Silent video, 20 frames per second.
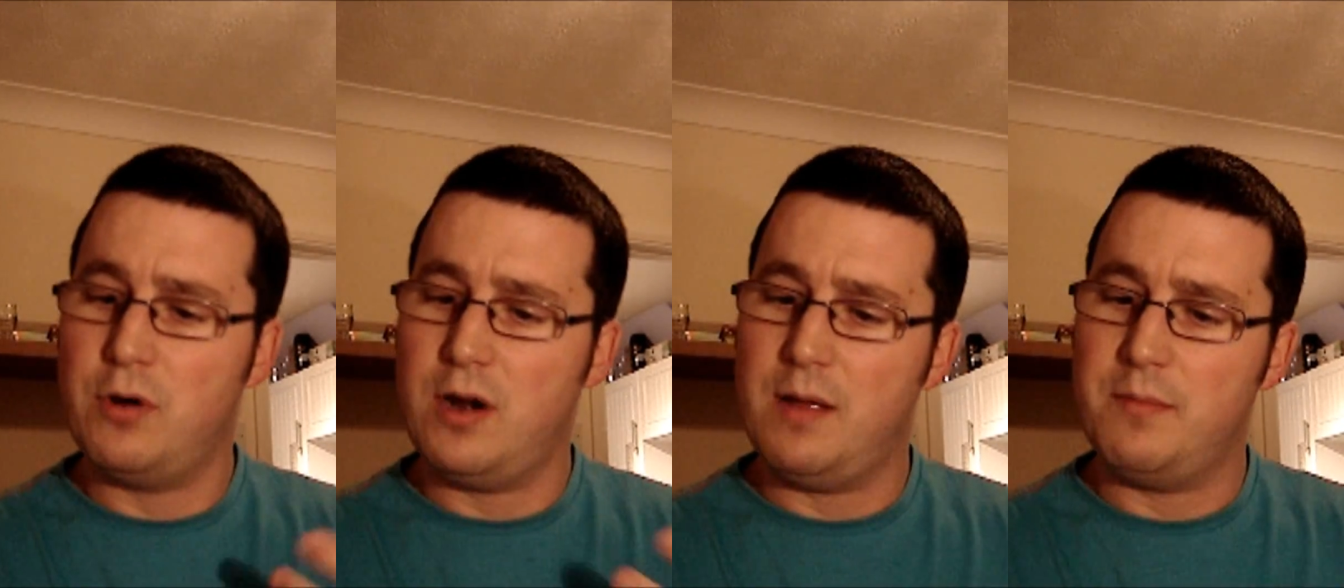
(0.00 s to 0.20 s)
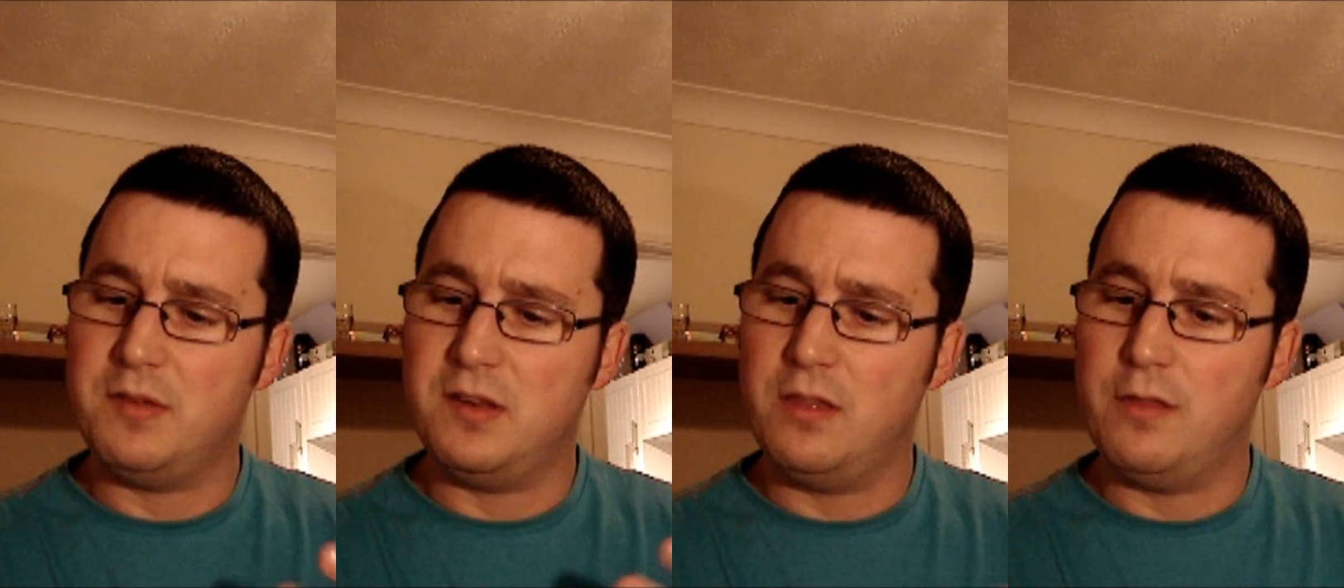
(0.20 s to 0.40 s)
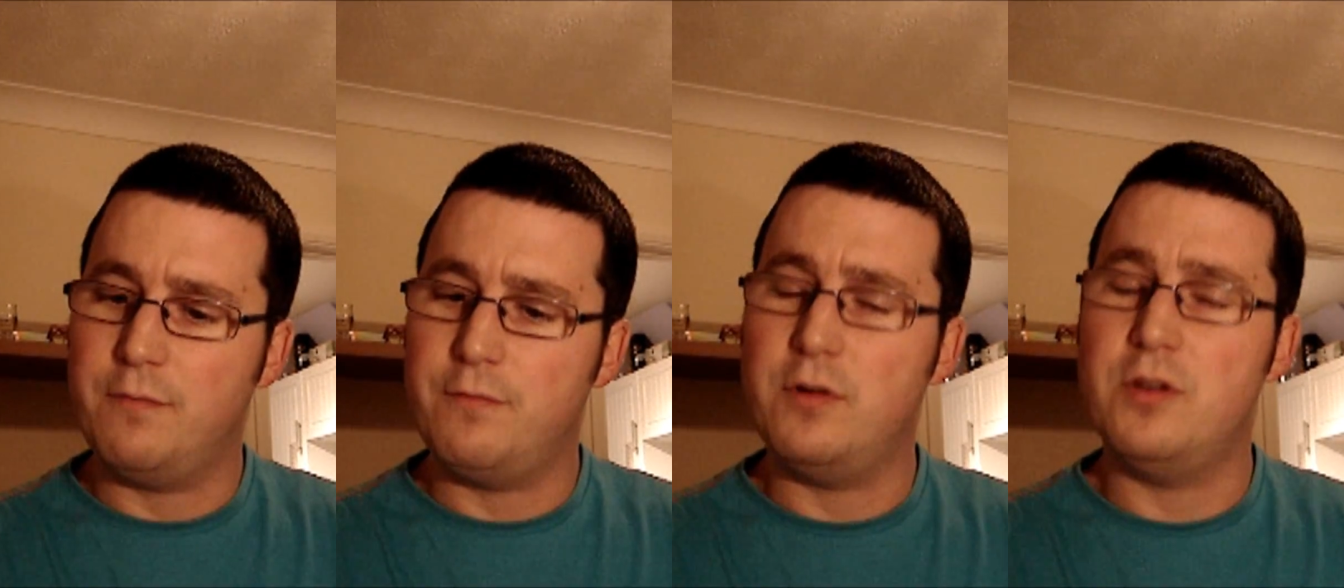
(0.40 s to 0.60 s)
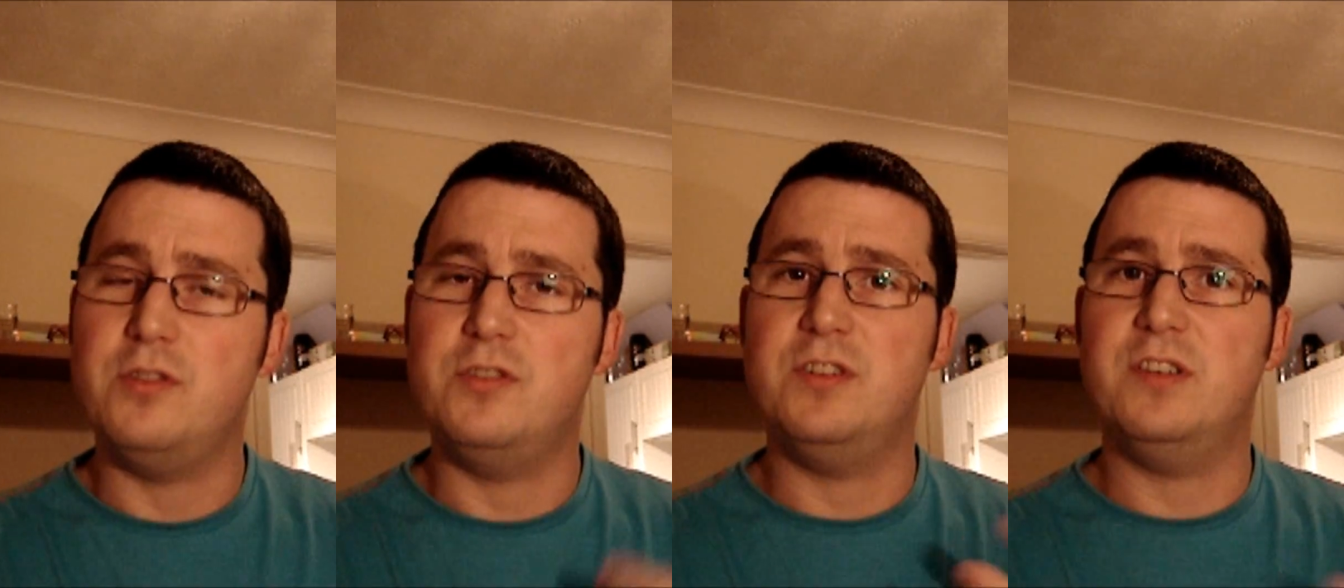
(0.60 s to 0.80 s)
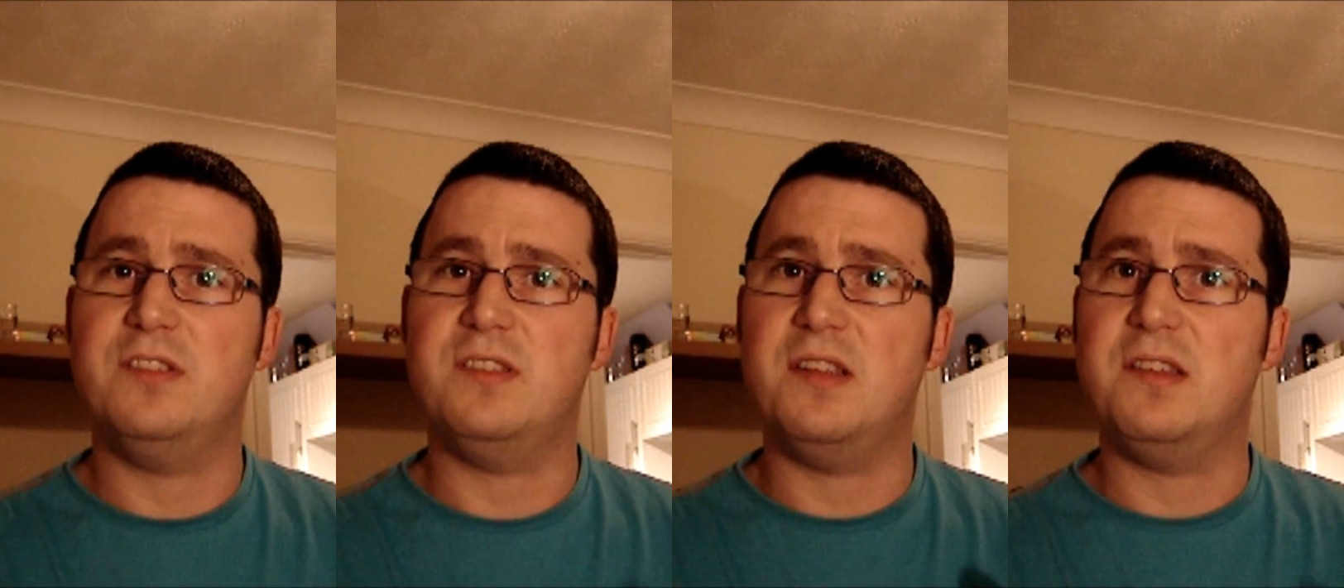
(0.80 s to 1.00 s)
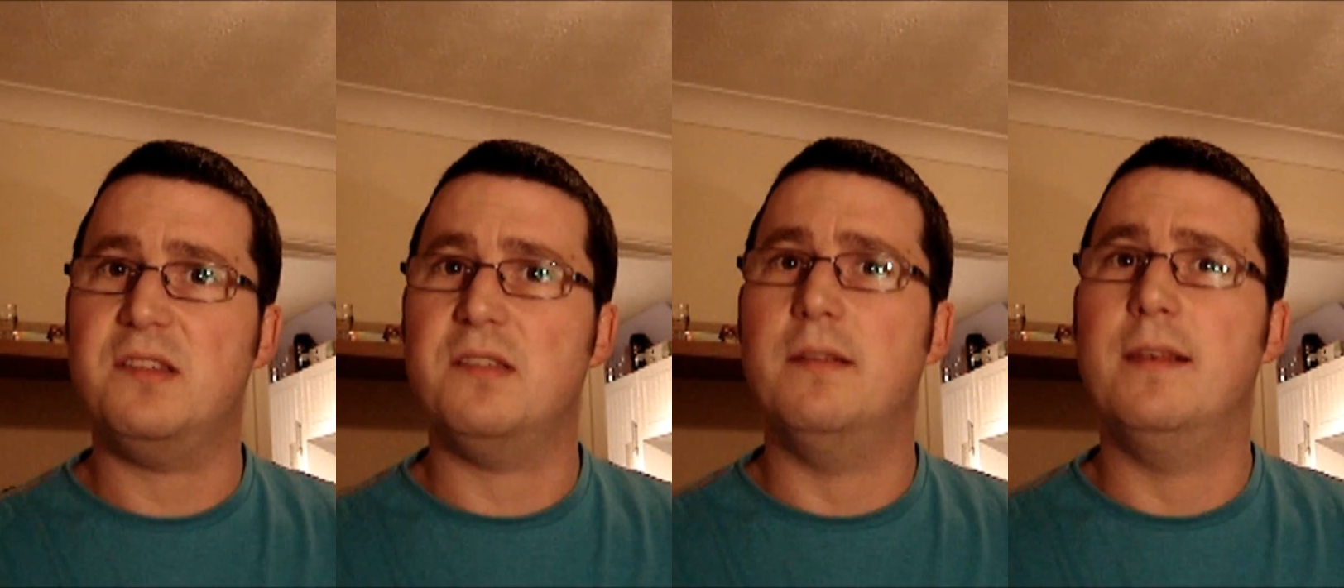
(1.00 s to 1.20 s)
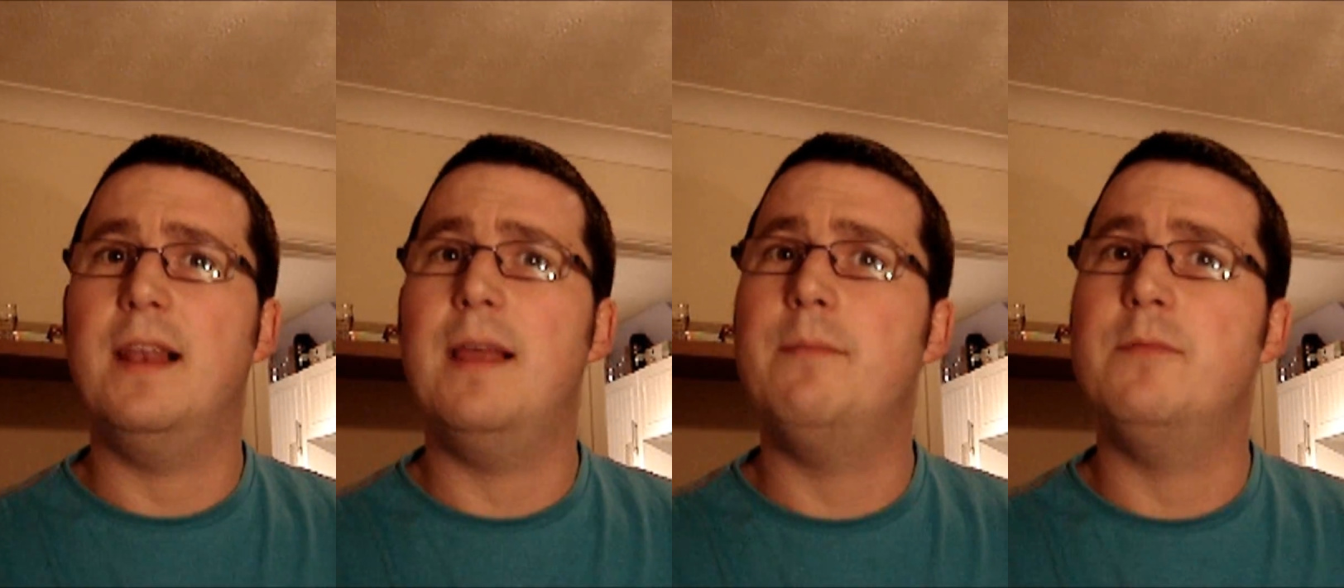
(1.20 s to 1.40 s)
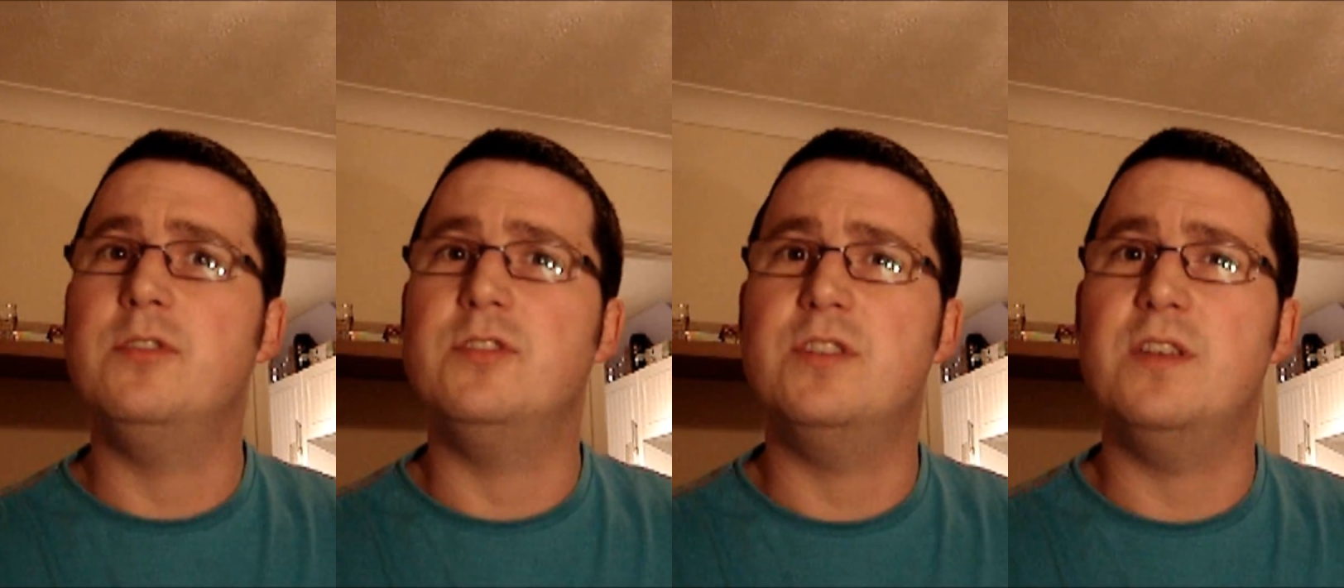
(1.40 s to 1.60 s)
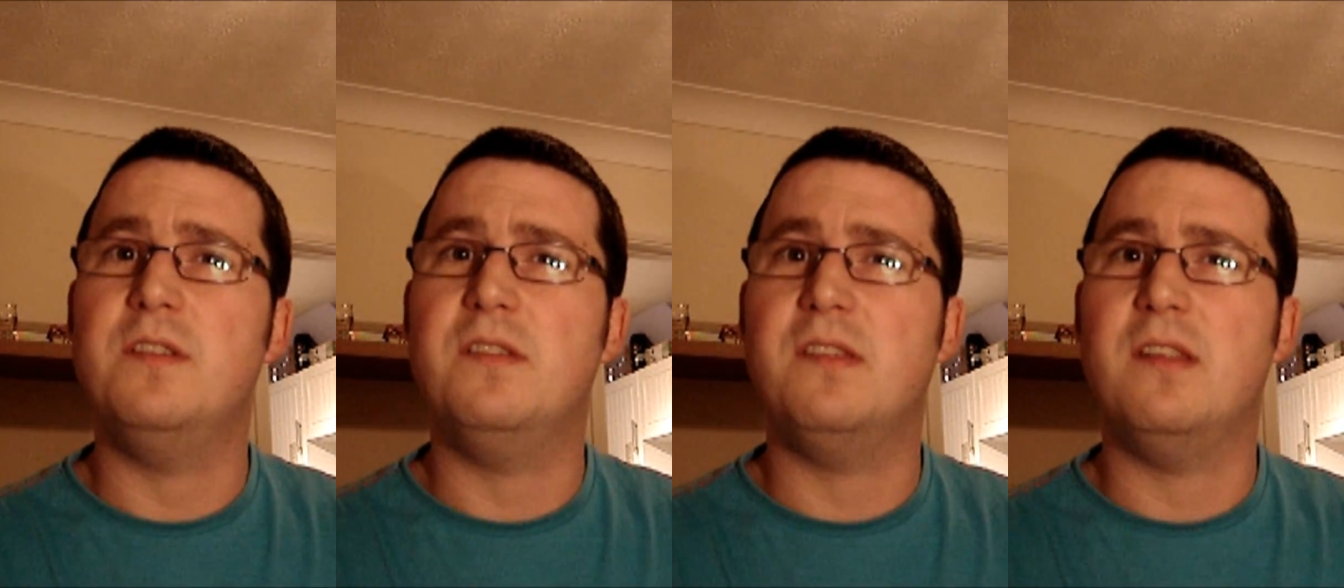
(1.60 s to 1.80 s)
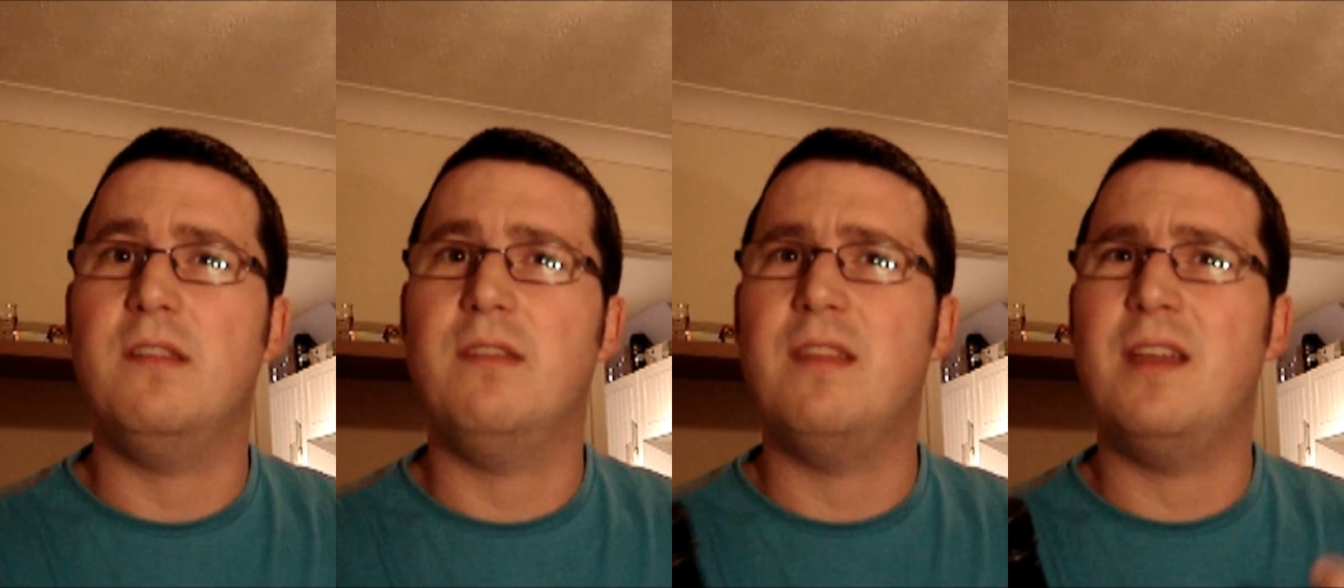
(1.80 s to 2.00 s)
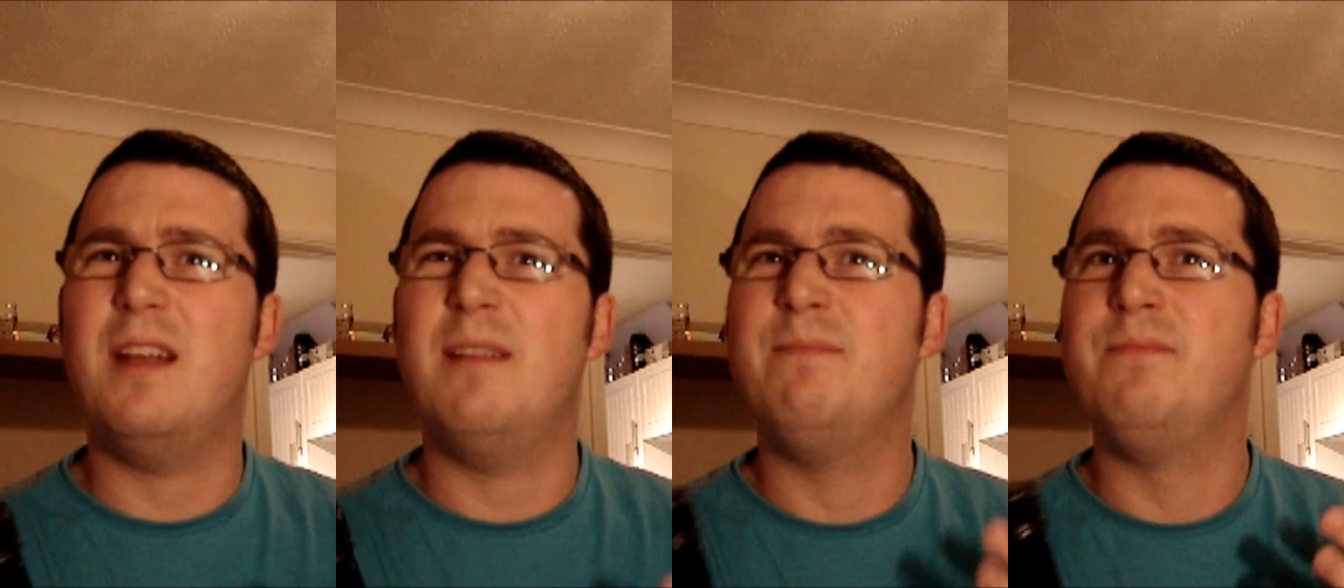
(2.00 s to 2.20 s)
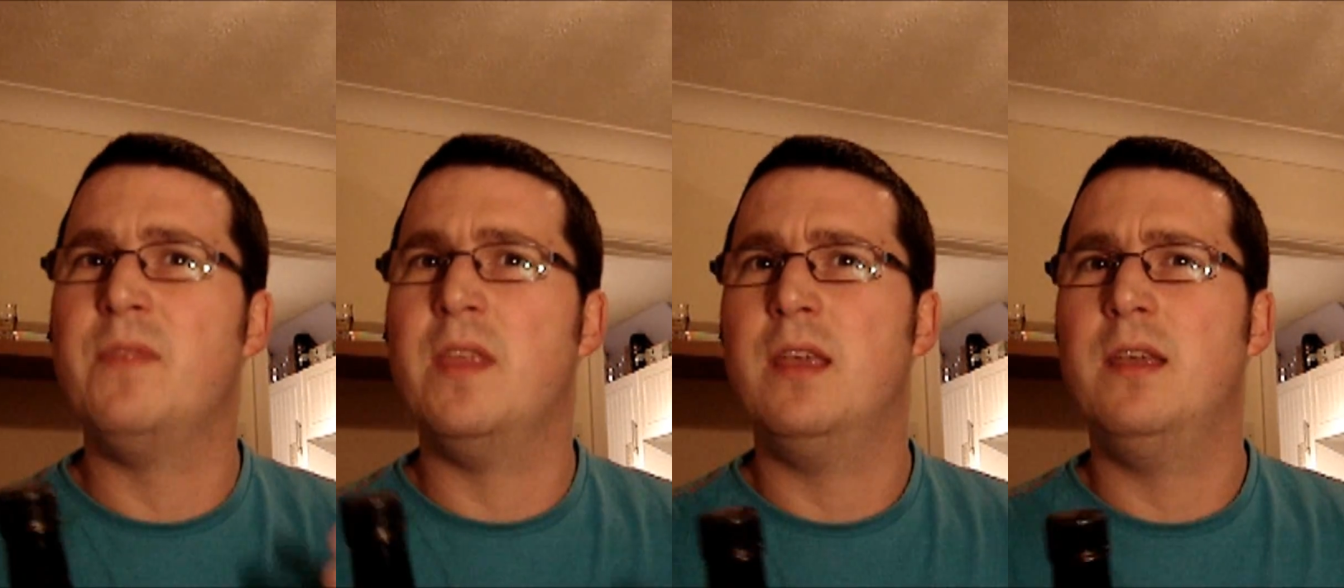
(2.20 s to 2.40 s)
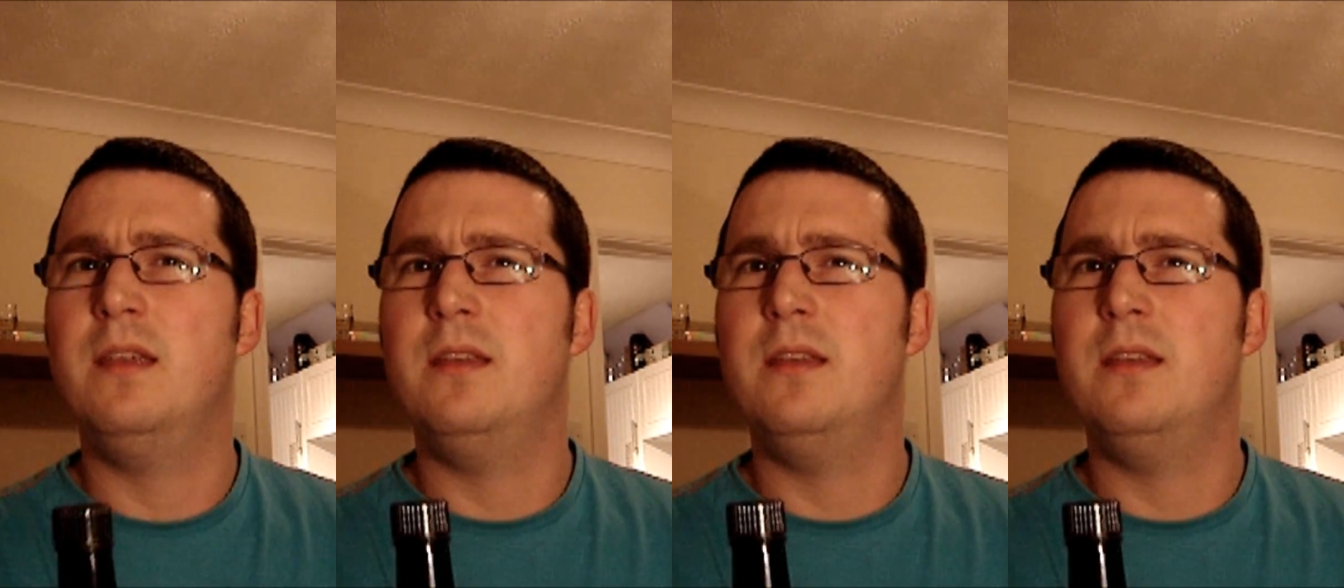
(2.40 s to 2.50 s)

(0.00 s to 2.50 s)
Perhaps in the fruit juice there's some lemon juice in there.